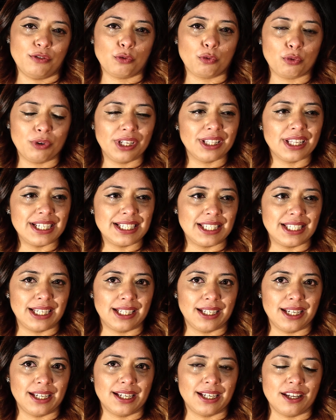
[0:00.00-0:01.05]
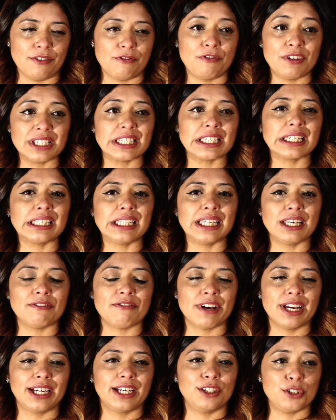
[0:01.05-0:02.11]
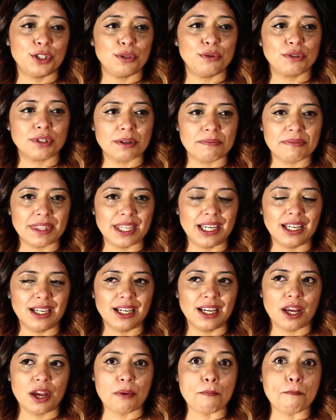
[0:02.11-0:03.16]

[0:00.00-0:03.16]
realizing physically if I can do something,